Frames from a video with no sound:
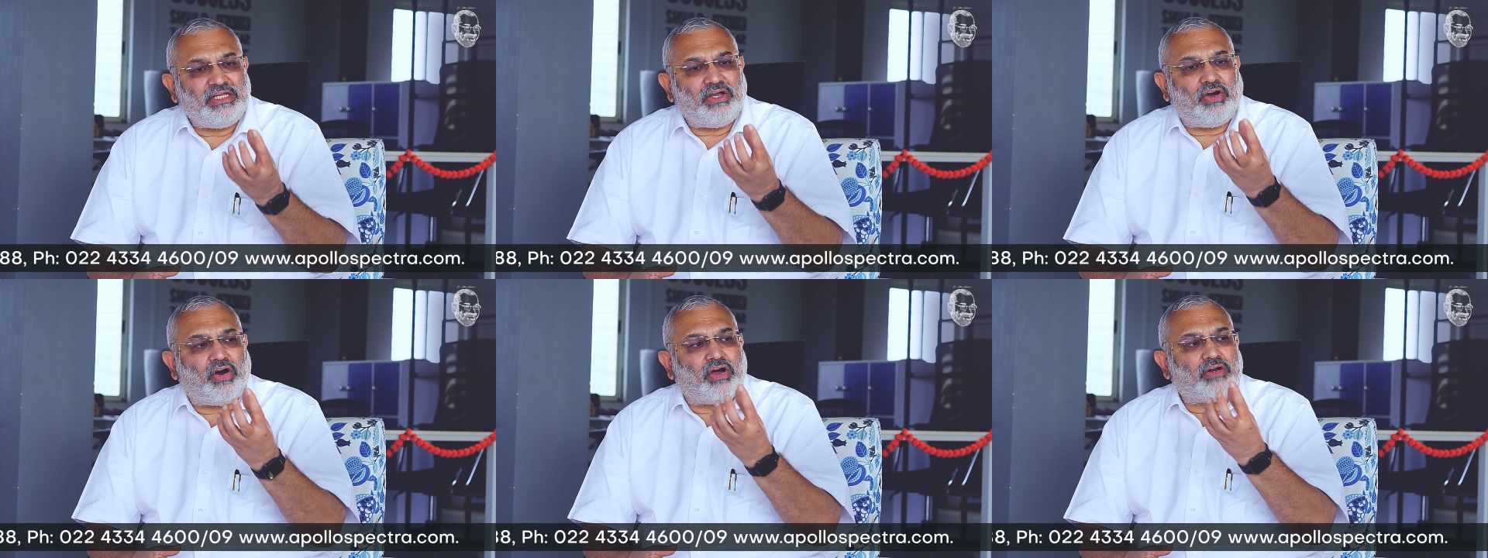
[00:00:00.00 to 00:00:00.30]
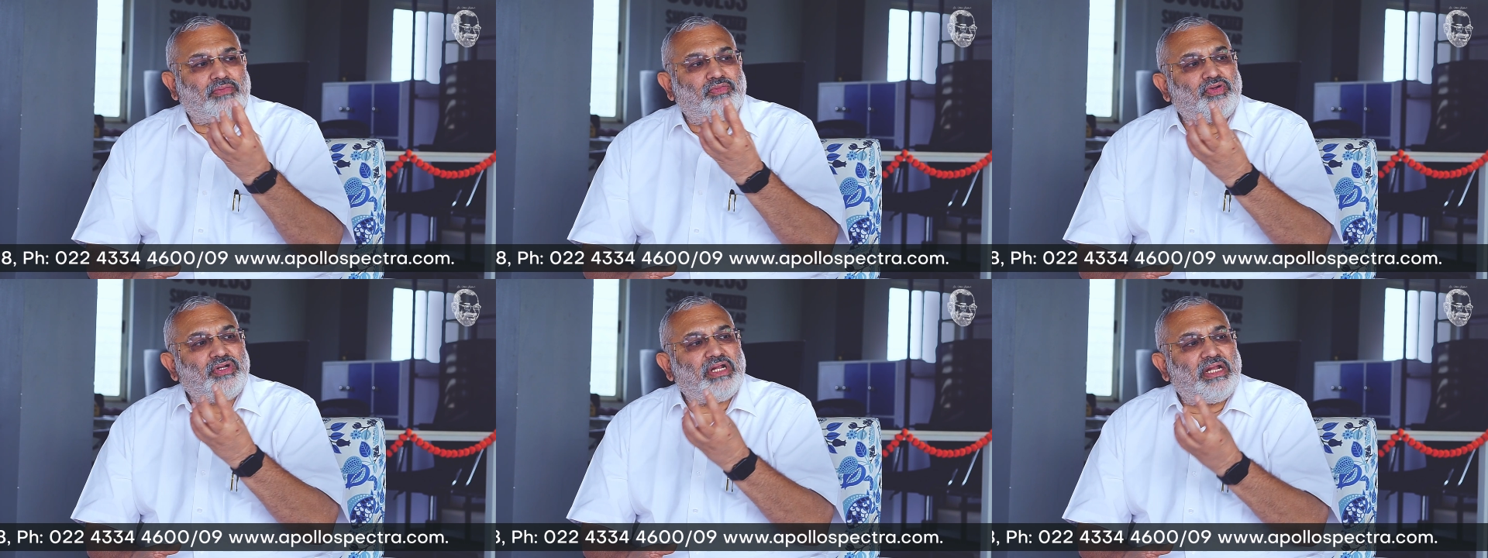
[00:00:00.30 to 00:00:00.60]

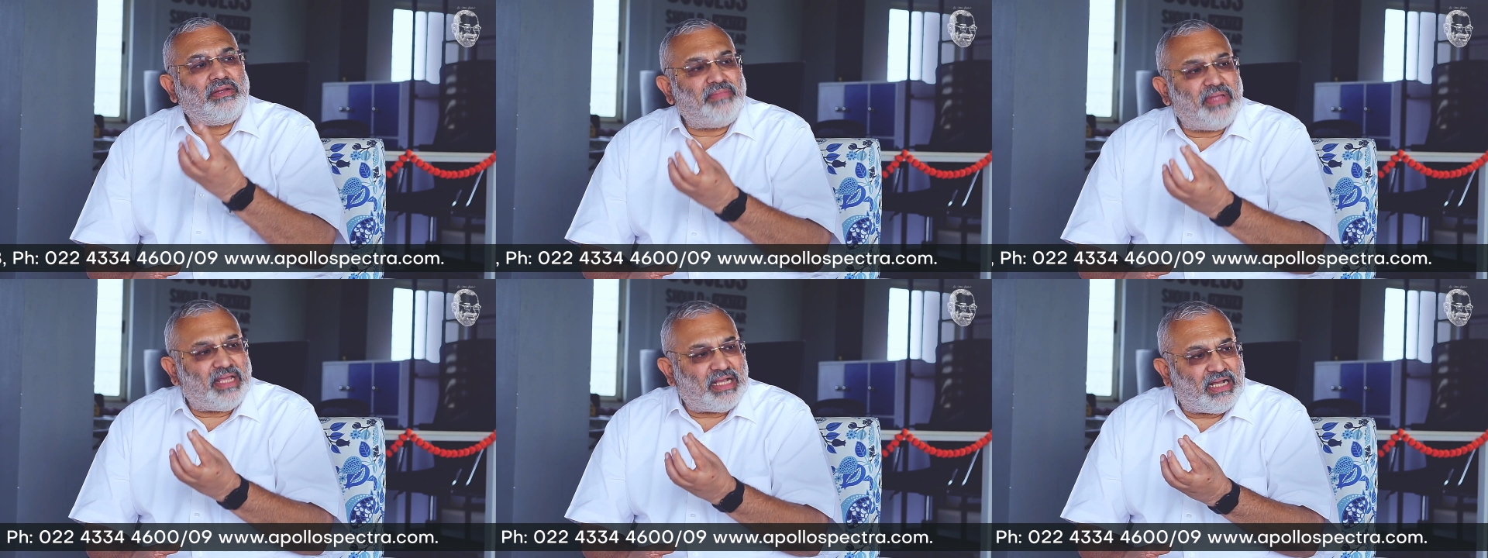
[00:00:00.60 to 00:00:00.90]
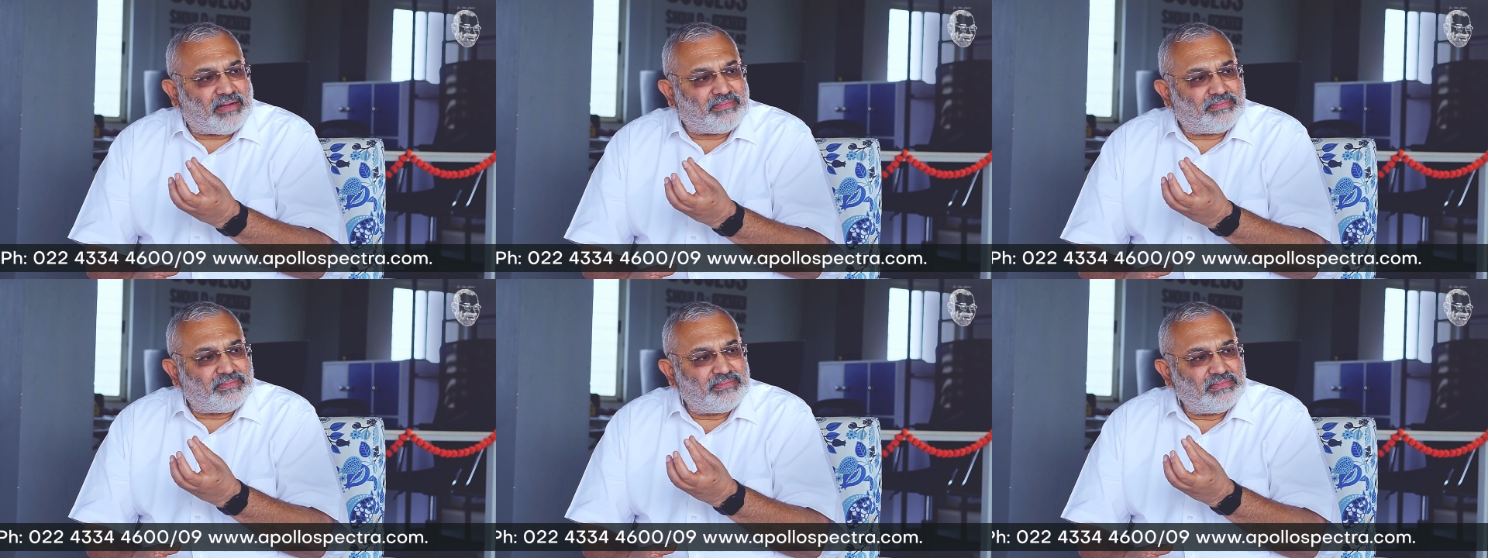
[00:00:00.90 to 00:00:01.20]
hormonal
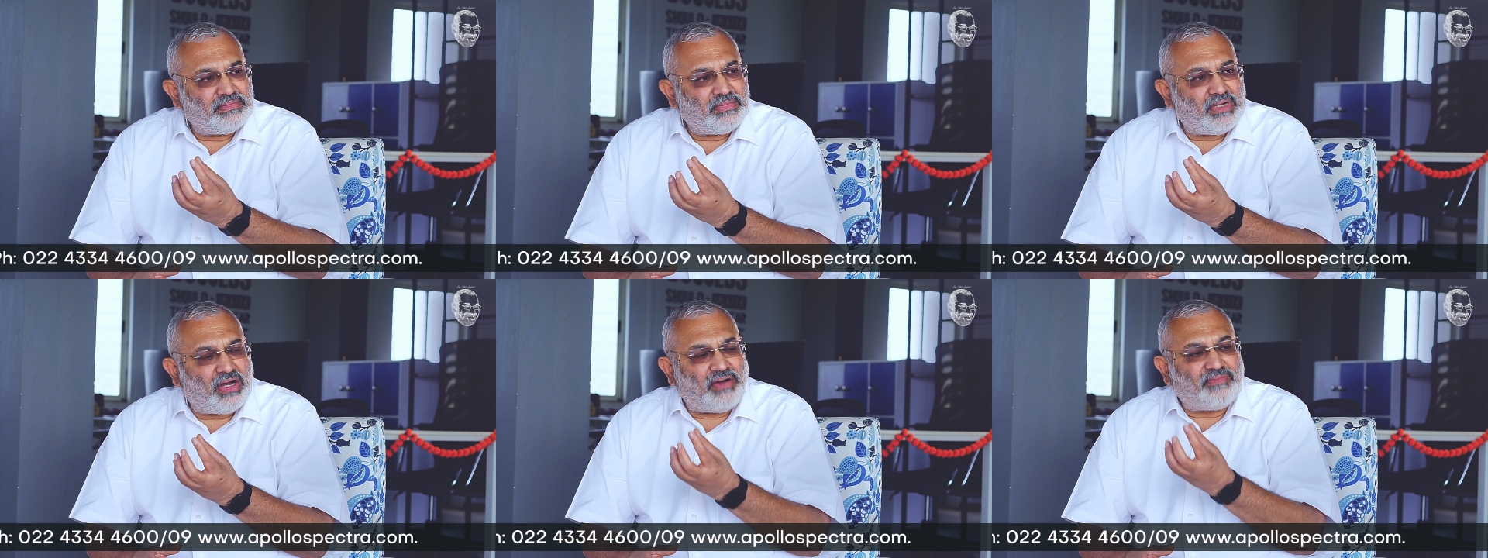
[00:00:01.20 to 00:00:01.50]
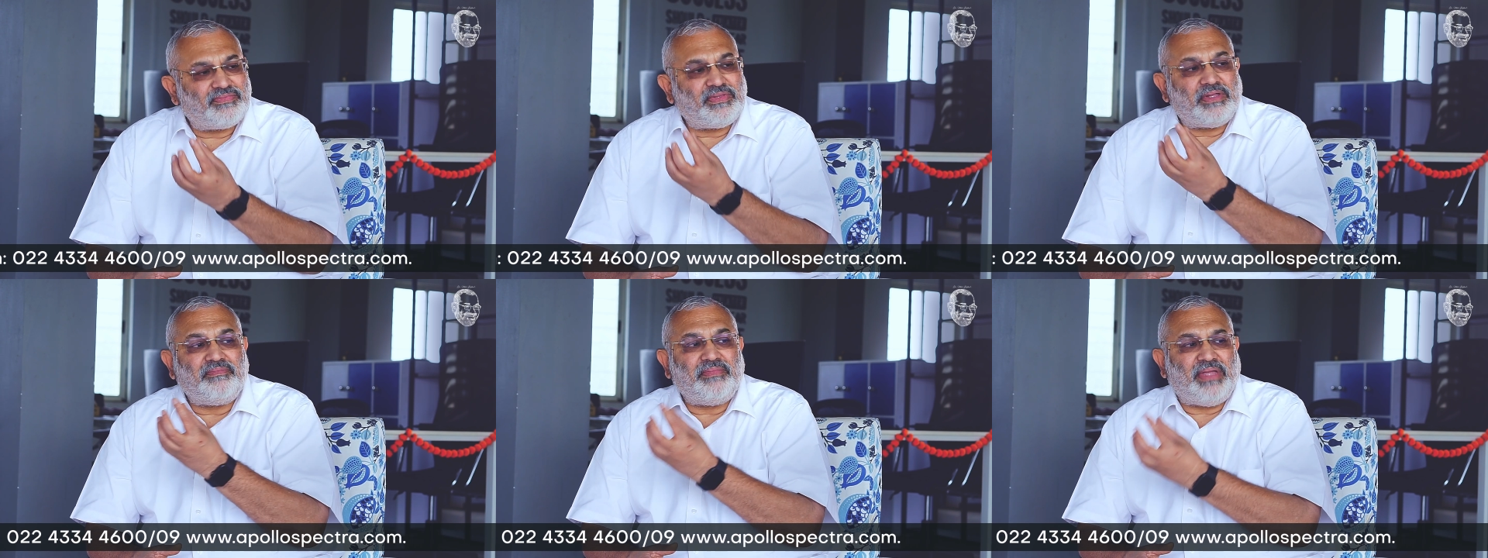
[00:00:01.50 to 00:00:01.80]
makeup
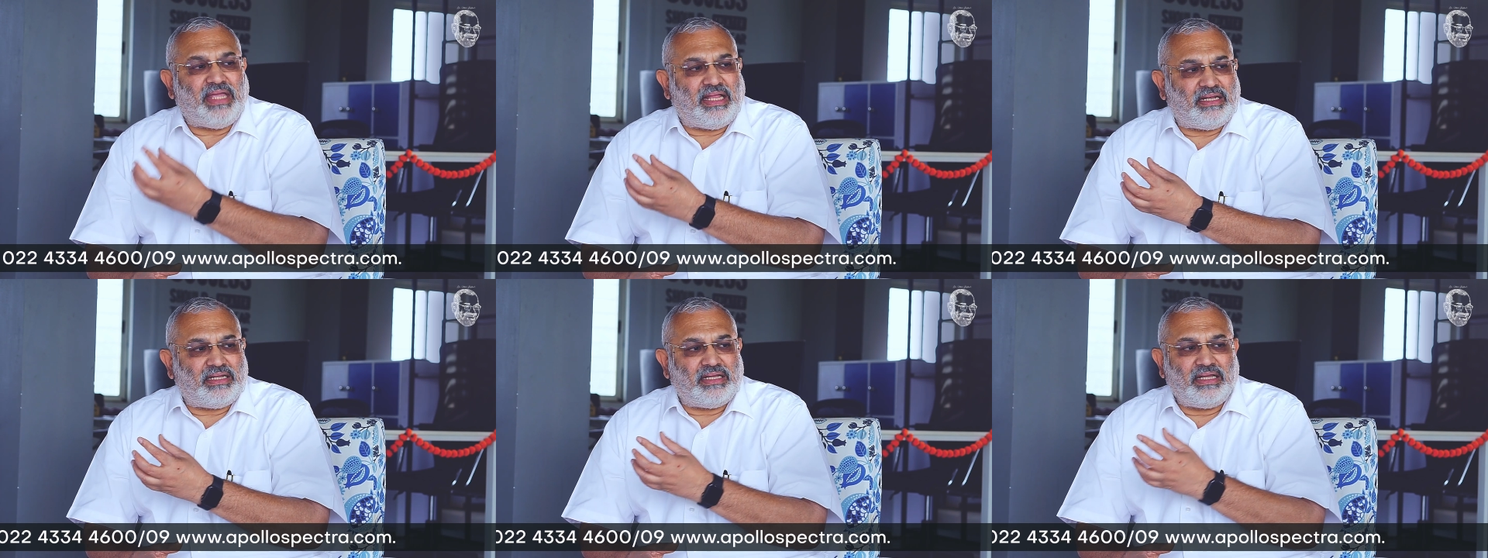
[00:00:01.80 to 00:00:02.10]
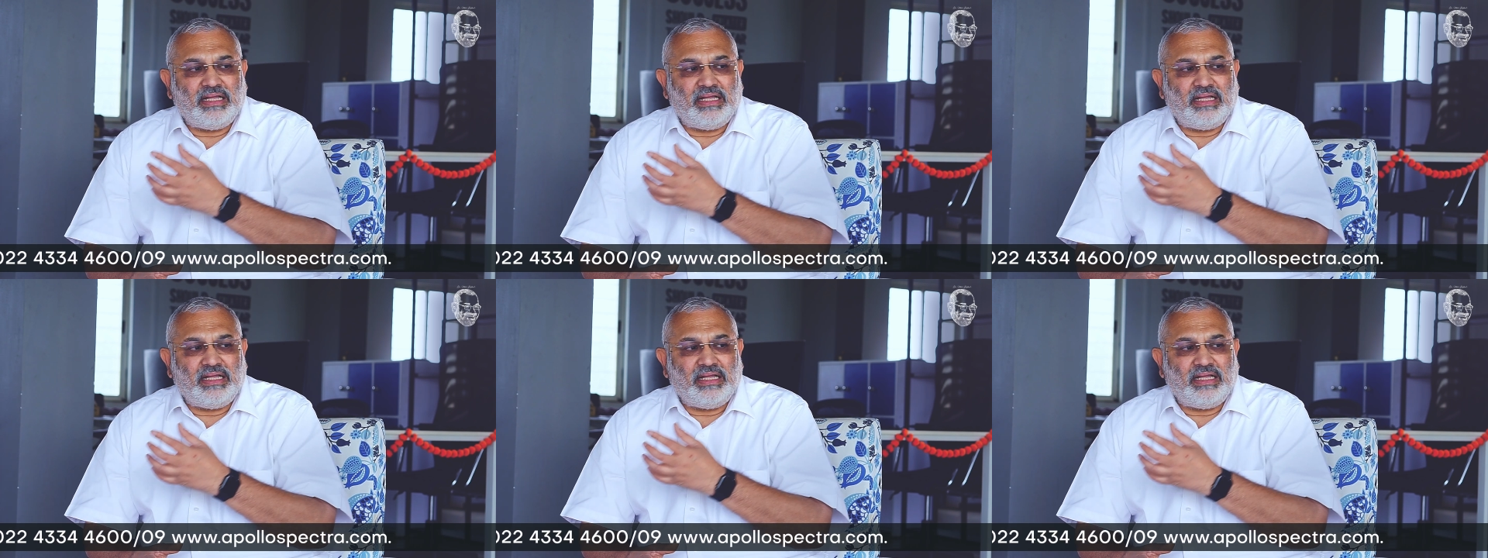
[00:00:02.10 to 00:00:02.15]
of the male,